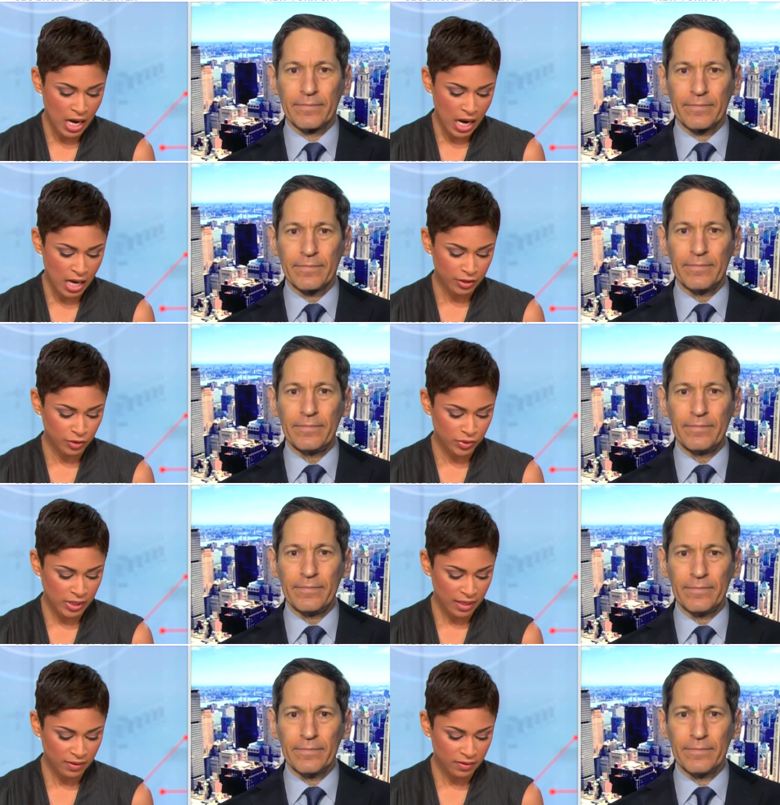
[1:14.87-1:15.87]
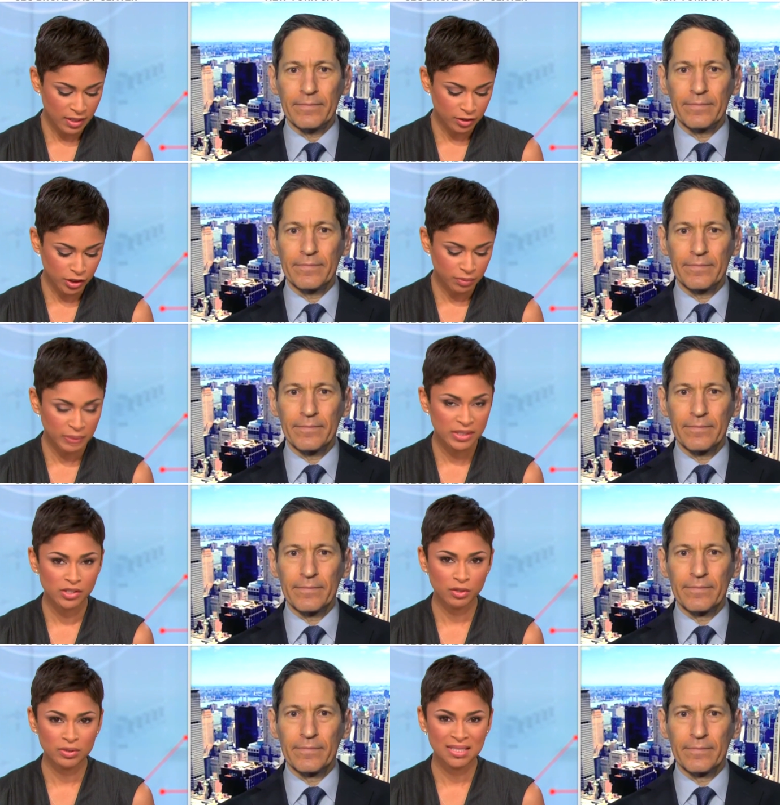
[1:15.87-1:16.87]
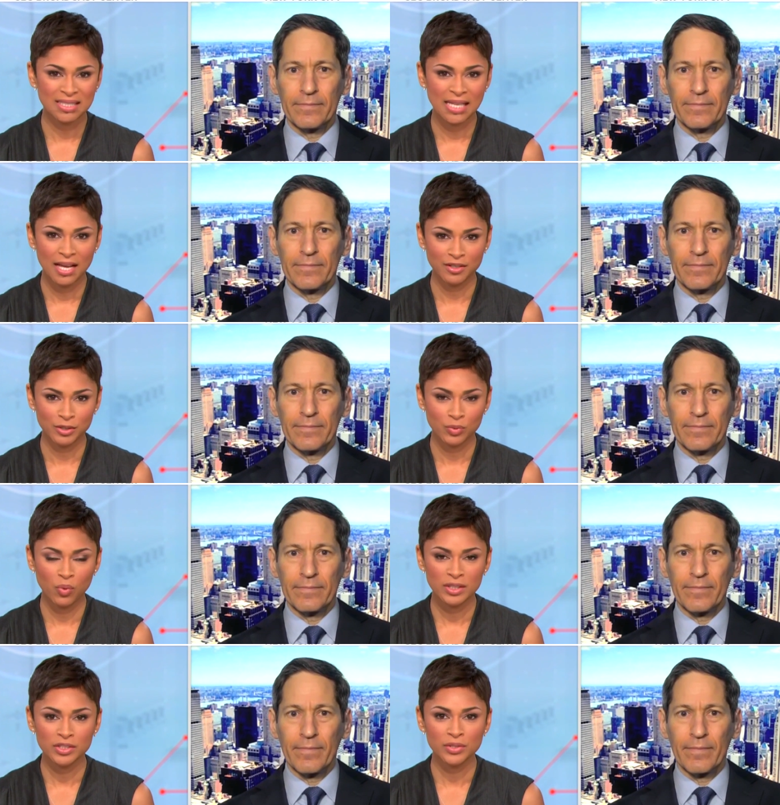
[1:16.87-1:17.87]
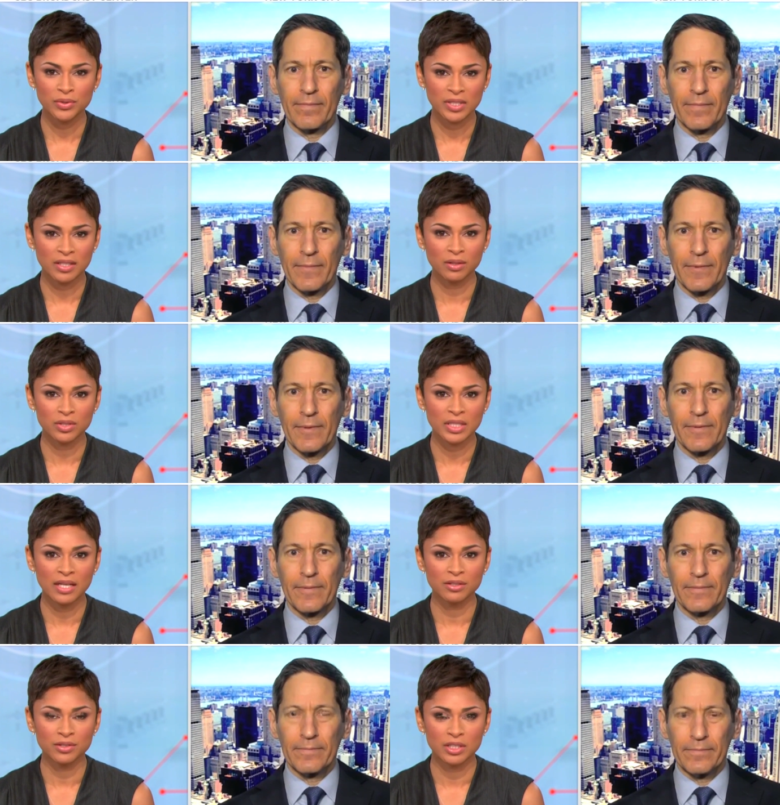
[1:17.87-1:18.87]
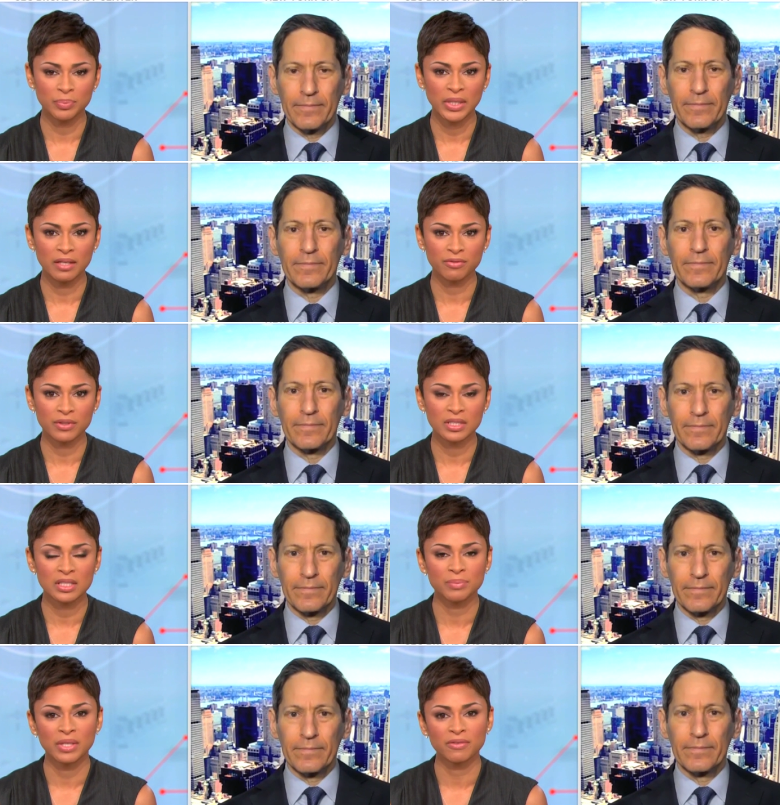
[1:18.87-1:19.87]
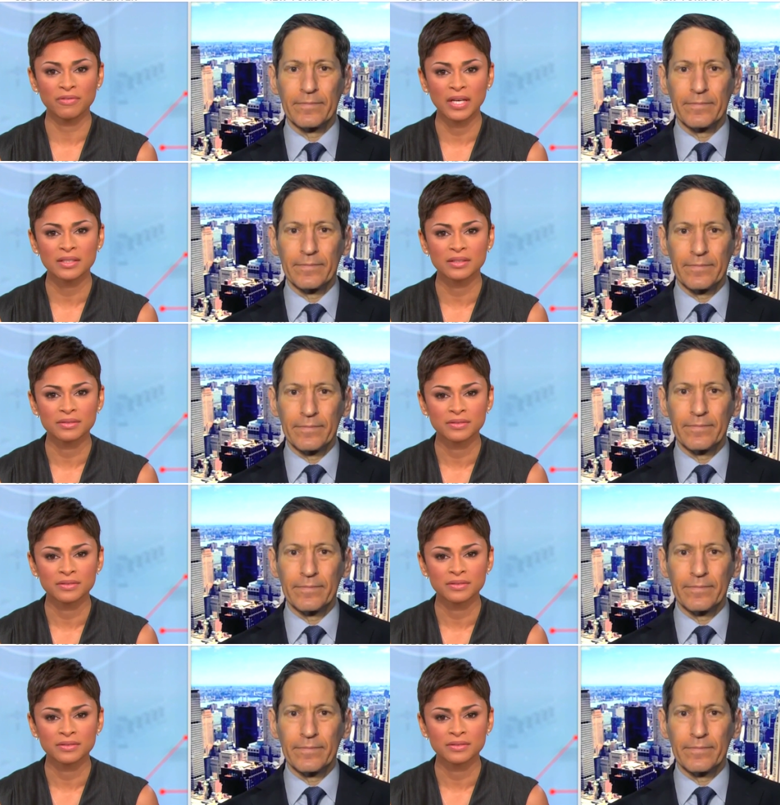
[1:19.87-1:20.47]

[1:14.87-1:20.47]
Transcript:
Speaker 1: uh, you say that there should be certain standards. What do you see those standards as being for this to be effective?